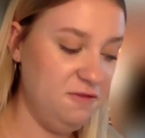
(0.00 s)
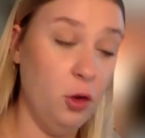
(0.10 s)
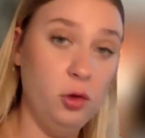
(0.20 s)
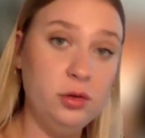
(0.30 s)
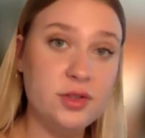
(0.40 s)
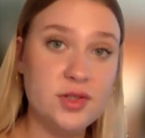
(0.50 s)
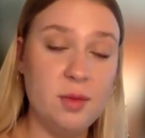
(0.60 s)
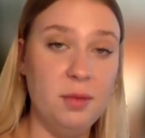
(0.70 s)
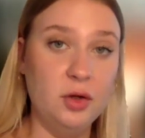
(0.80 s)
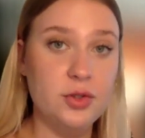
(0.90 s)

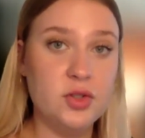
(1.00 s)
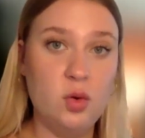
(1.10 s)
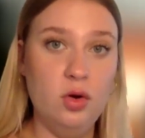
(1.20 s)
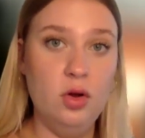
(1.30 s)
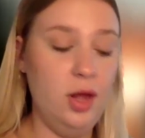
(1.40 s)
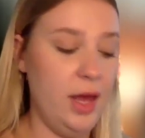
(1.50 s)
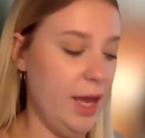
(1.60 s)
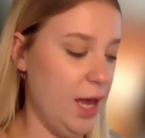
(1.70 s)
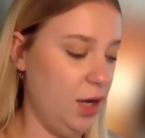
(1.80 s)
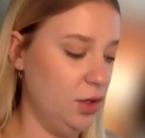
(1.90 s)
Folks Middle School,
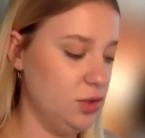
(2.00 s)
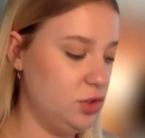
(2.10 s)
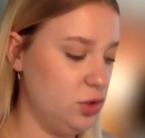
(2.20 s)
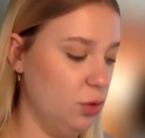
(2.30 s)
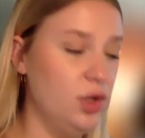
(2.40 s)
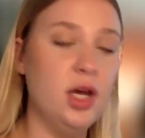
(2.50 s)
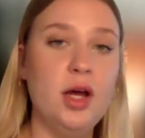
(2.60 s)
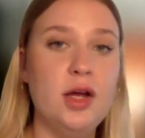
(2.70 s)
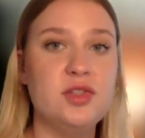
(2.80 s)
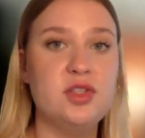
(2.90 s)
and
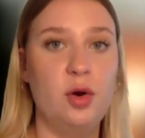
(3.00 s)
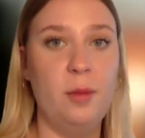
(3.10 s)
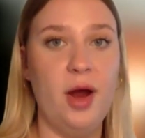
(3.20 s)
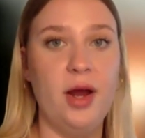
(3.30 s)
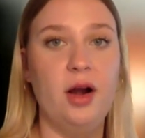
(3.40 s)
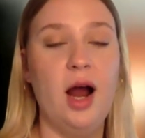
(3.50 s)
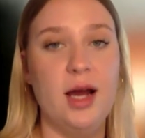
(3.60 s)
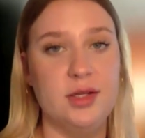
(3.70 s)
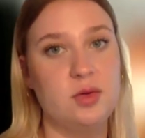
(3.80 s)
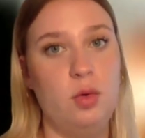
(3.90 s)
Sonia Sotomayor
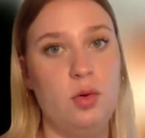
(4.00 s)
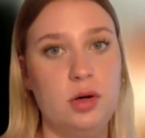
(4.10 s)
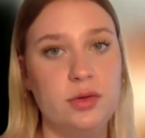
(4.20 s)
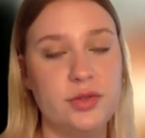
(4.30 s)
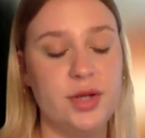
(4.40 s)
High School.